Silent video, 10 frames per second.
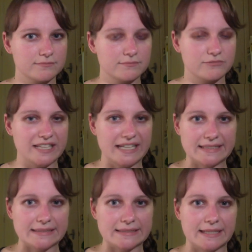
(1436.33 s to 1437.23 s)

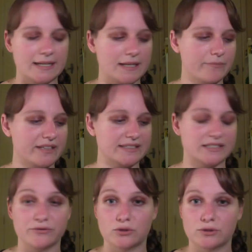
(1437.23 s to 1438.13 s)
released. This
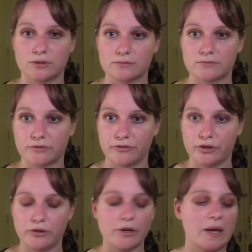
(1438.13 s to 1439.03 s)
is for
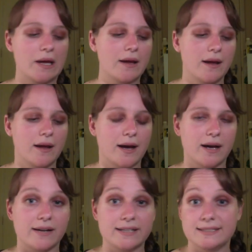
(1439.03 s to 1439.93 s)
review.
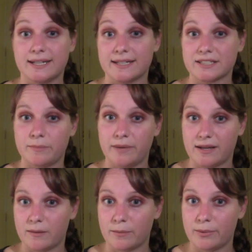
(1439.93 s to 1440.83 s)
I did actually pick
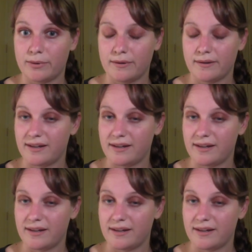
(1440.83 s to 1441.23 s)
up an